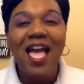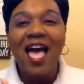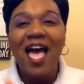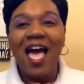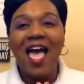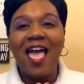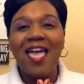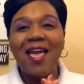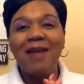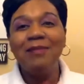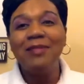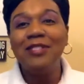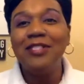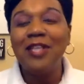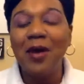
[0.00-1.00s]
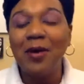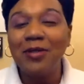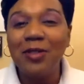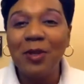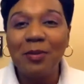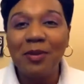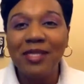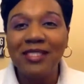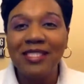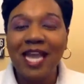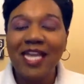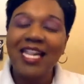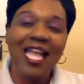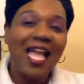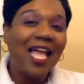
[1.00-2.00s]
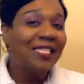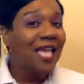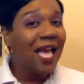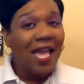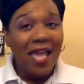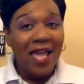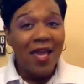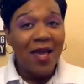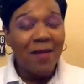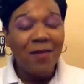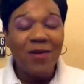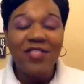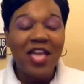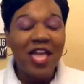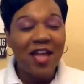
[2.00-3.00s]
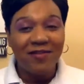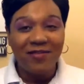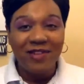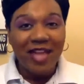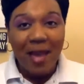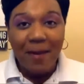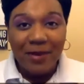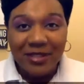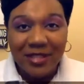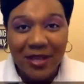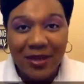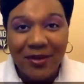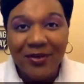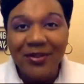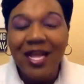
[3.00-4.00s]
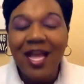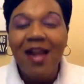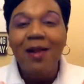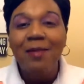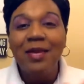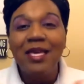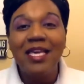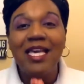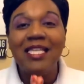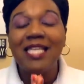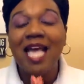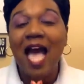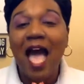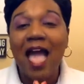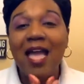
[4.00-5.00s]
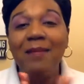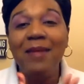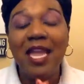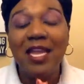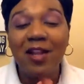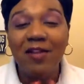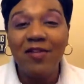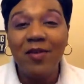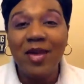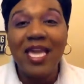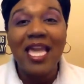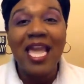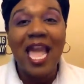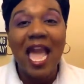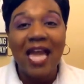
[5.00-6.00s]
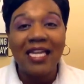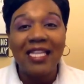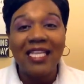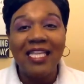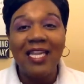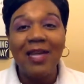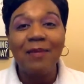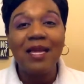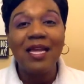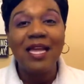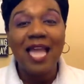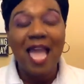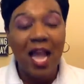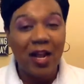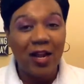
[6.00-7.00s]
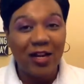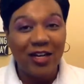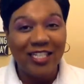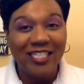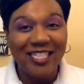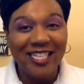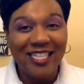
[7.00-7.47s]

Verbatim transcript: I am so super excited, as I am with every episode, because I am interviewing Catalina McEachern.